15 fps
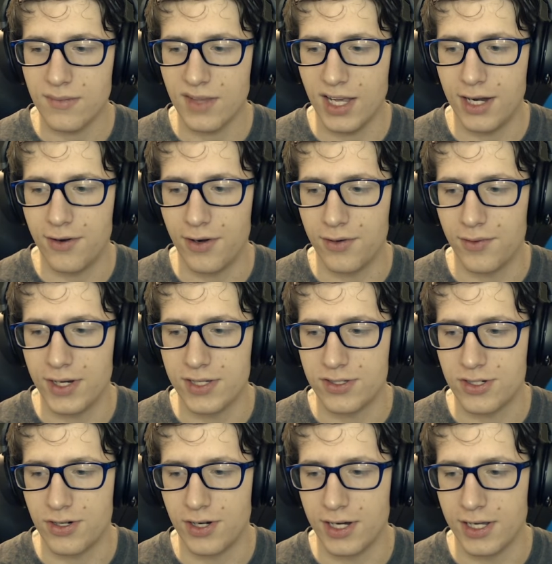Erin raised
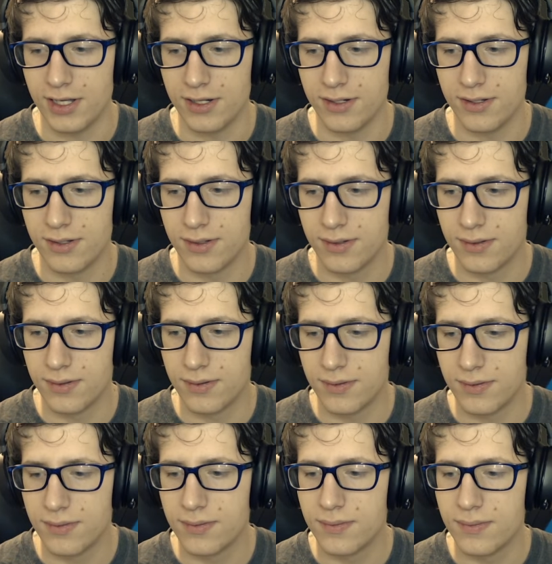her hand.
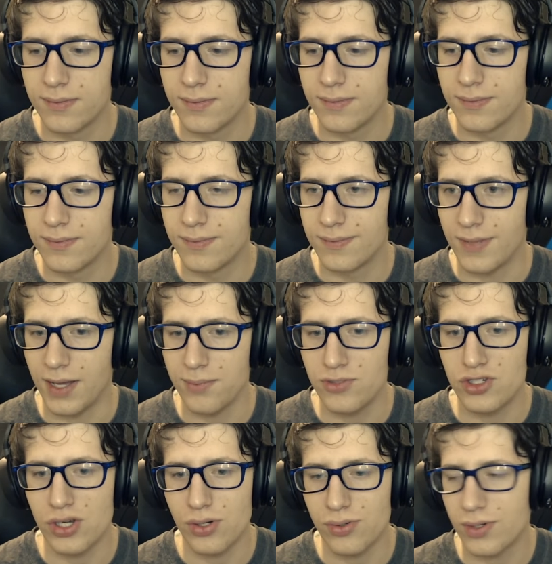I'm
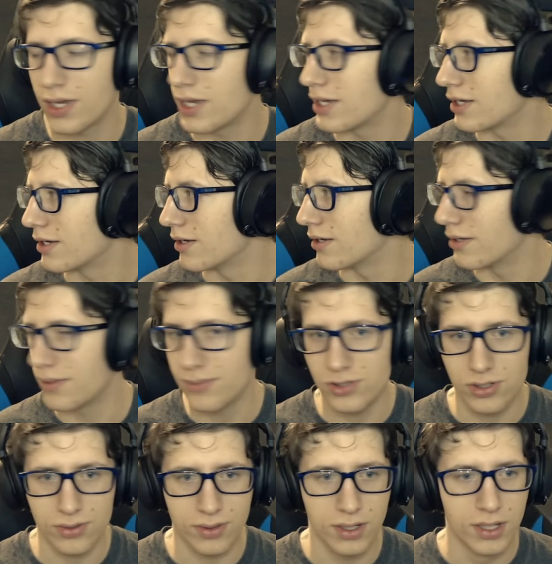joking.
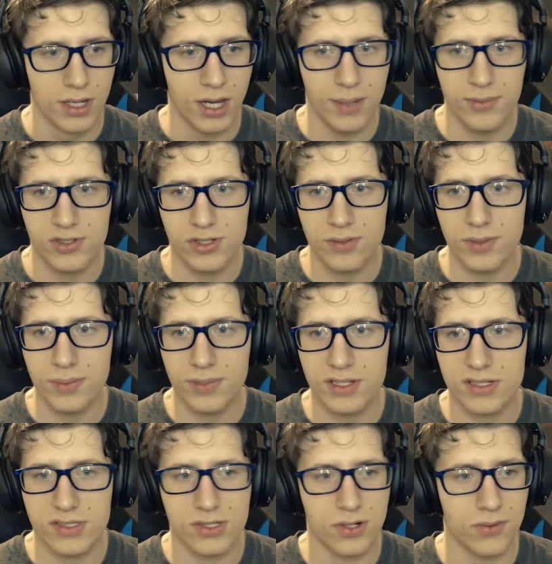I'm assuming
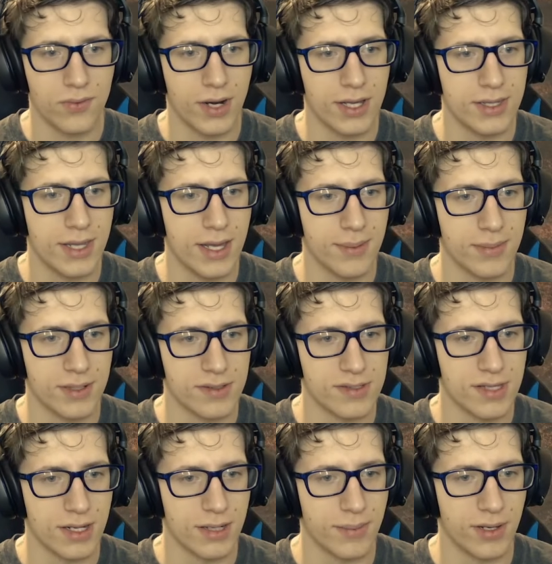because they're red, that means
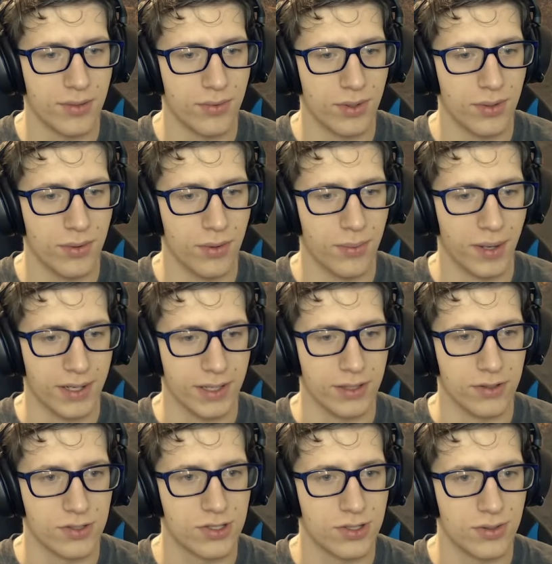that I'm at war. Oh my god,
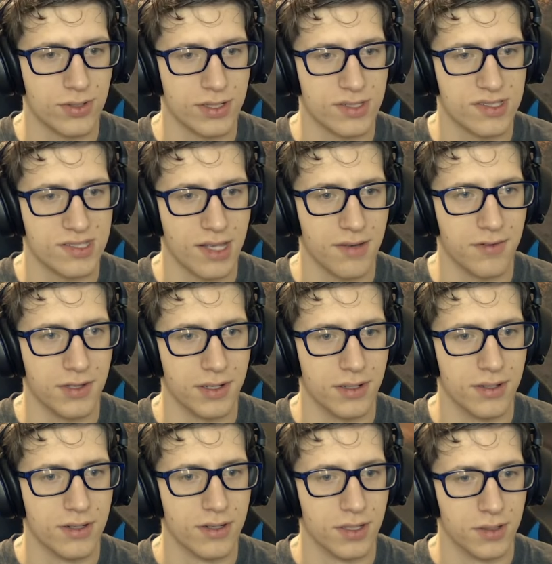there's 37
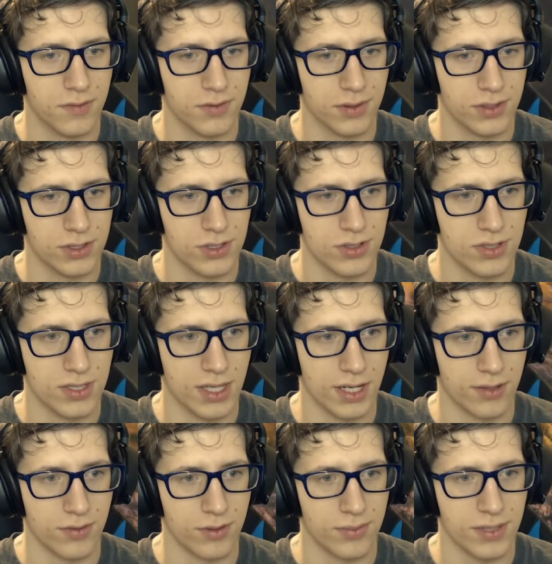villagers in
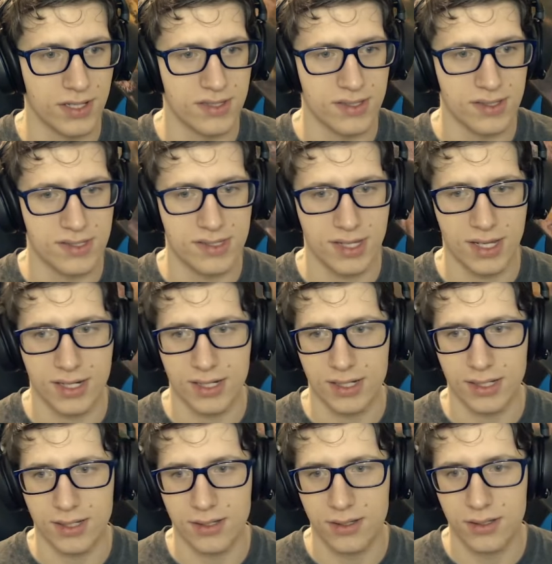that group. That's insanity.